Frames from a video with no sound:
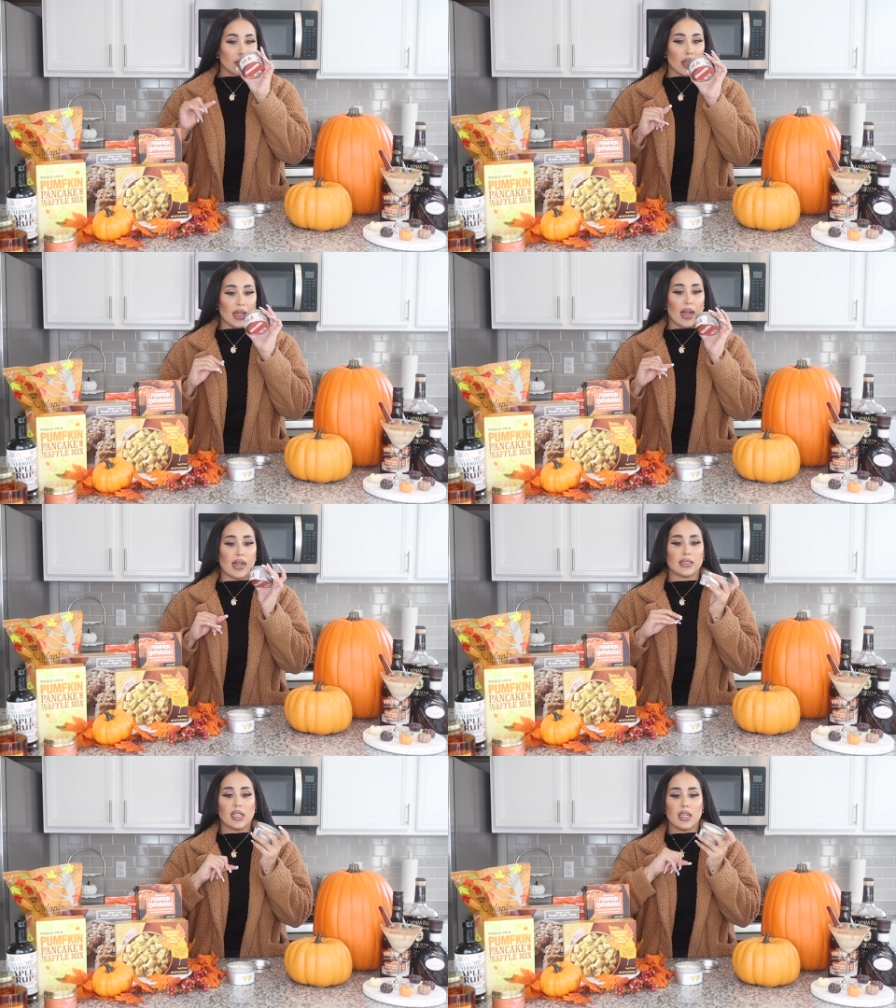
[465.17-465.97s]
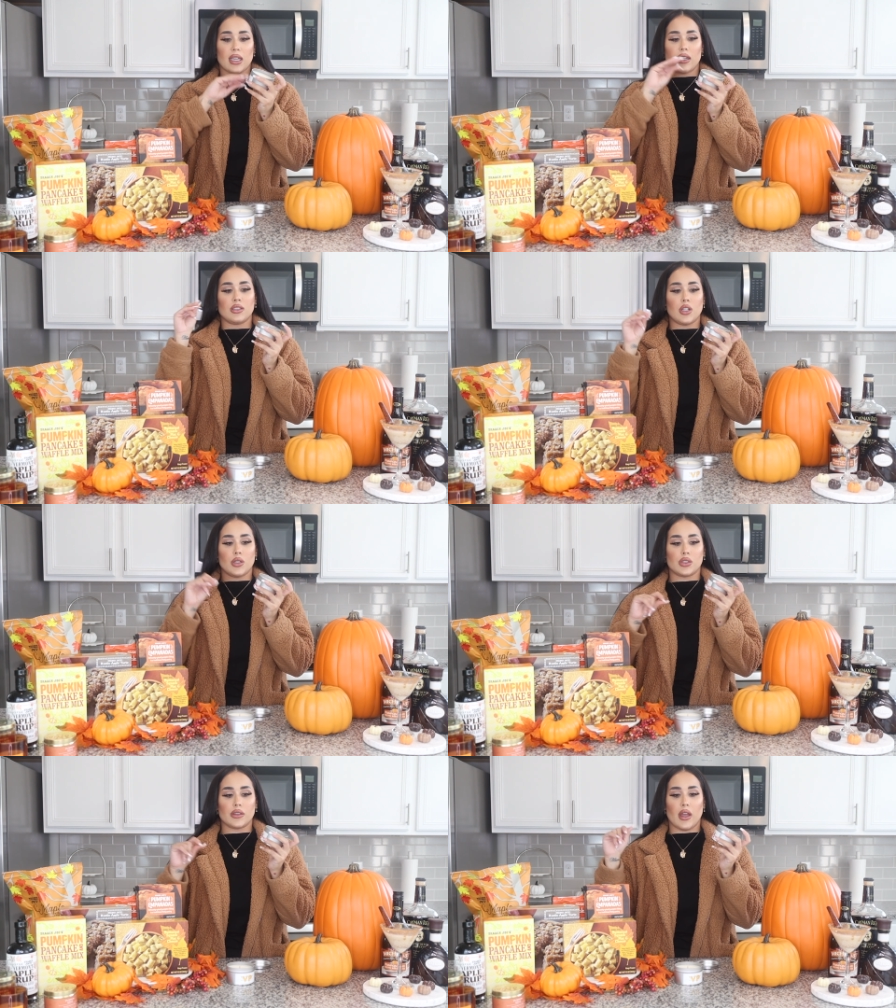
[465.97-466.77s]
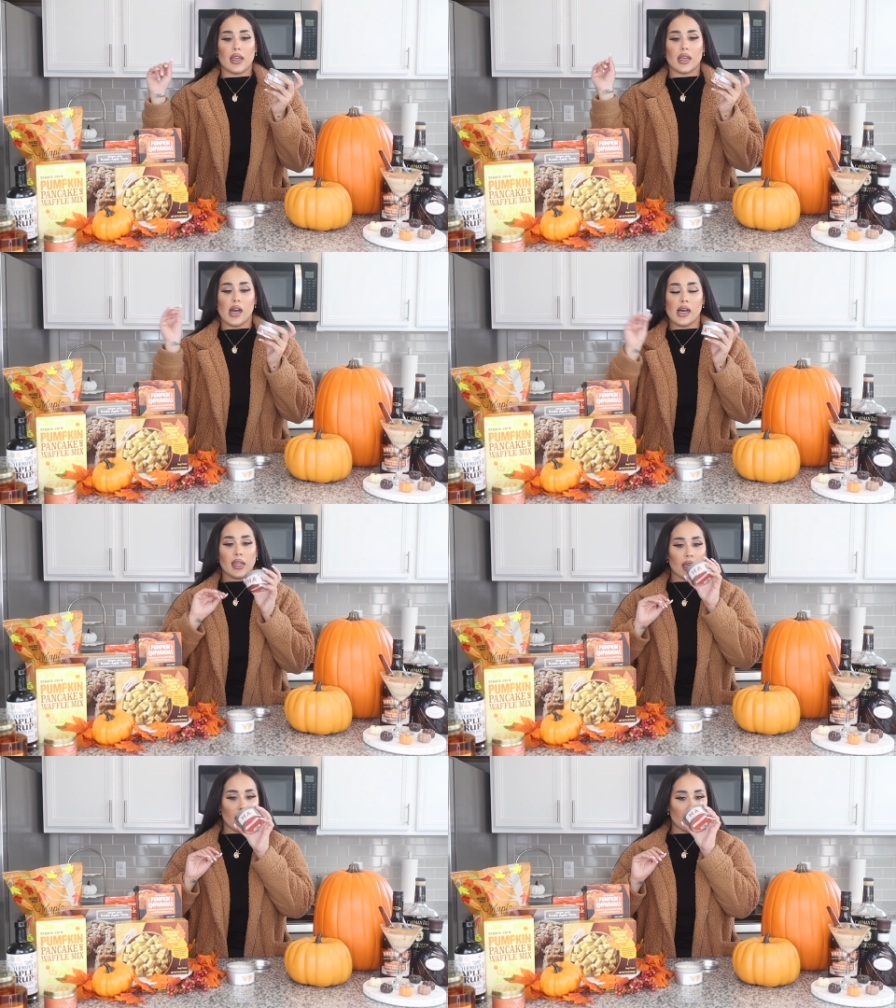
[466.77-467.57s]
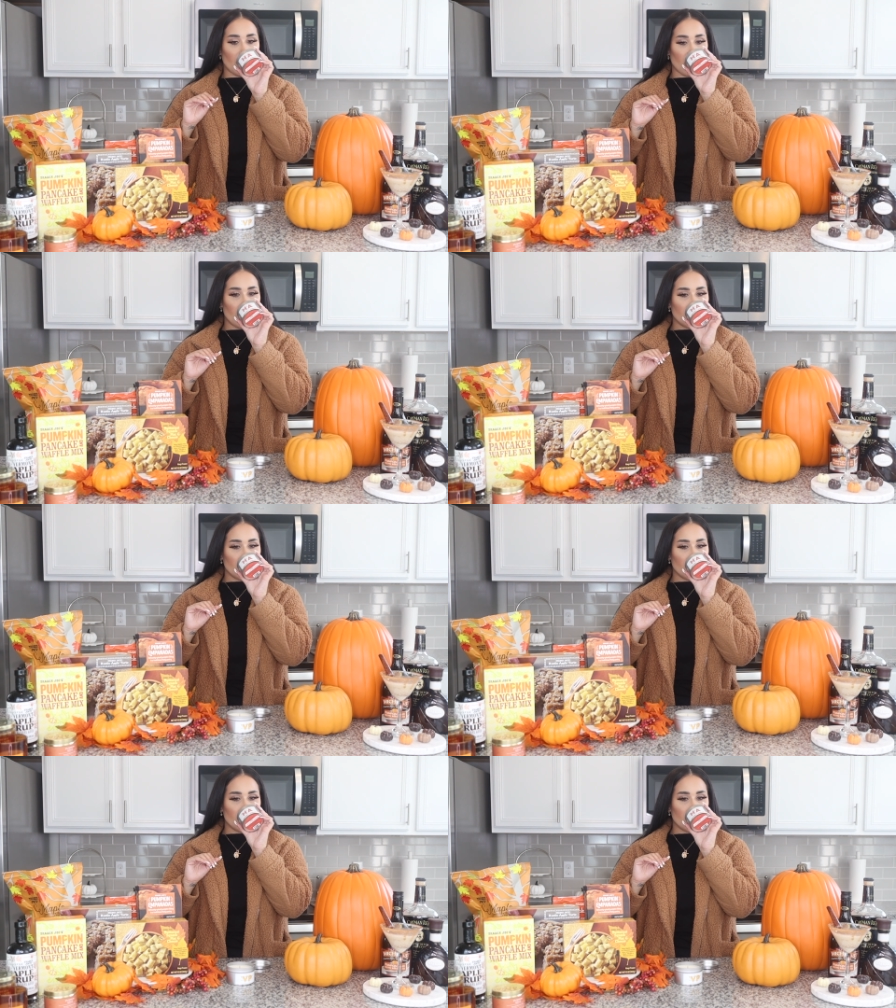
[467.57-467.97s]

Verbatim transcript: It has like notes of like honey and like,